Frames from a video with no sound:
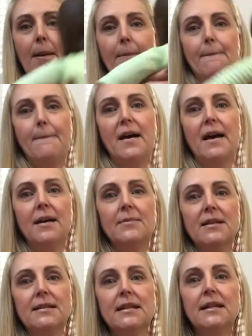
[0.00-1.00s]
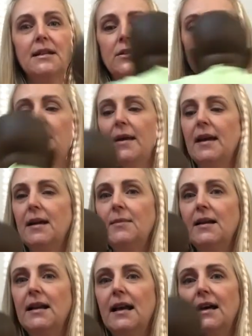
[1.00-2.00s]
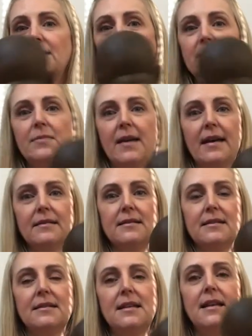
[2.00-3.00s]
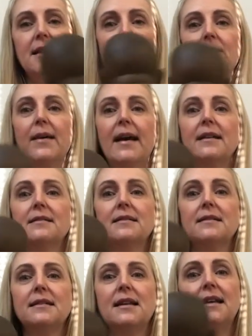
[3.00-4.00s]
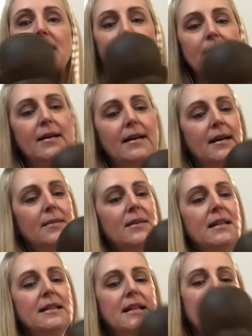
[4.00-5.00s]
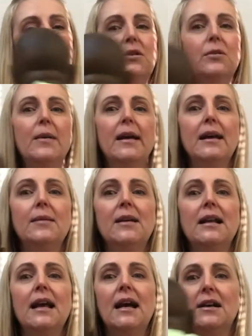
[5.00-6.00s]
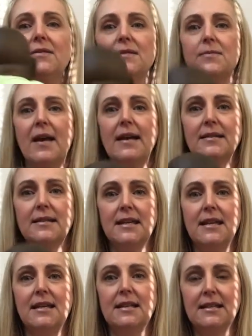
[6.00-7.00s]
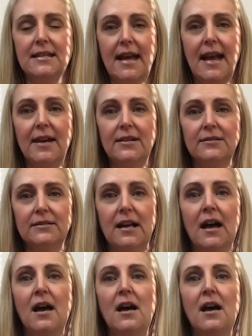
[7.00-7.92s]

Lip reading: Mama's little baby loves bouncing. Mama's little baby loves bouncing down.